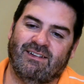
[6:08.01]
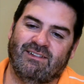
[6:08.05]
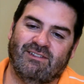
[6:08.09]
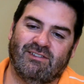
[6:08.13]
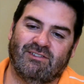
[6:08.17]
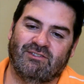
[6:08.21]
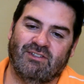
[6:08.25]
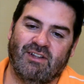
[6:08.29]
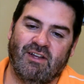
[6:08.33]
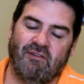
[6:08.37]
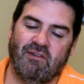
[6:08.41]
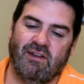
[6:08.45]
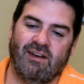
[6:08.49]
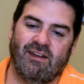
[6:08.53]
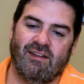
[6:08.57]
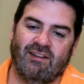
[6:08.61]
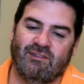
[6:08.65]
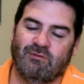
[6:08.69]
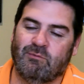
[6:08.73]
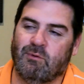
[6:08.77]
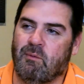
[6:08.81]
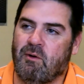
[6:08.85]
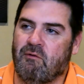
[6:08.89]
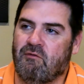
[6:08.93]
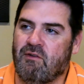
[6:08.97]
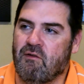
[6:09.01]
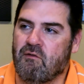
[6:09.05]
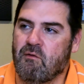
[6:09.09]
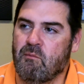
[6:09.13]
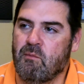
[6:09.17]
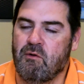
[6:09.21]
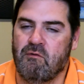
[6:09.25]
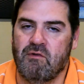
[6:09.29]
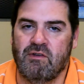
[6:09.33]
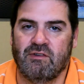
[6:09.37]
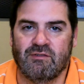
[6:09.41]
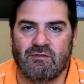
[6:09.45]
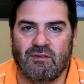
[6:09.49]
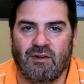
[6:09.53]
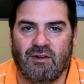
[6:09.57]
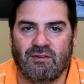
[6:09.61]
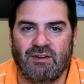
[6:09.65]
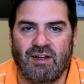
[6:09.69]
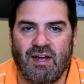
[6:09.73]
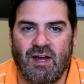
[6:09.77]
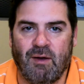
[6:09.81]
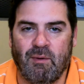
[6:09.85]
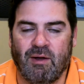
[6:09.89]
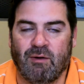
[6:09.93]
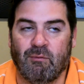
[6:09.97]
Just love it. It's one of my favorite movies of all
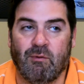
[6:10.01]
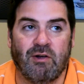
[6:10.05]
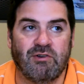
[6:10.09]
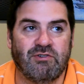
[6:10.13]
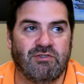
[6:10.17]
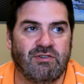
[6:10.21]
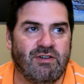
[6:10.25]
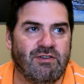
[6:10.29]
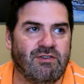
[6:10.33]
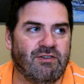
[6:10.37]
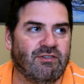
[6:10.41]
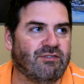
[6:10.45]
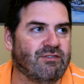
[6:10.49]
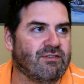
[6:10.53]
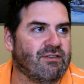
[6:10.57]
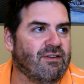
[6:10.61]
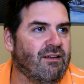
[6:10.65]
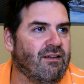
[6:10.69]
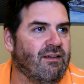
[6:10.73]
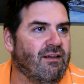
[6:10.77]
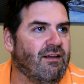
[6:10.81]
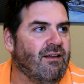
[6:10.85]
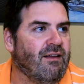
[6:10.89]
time. I watched it just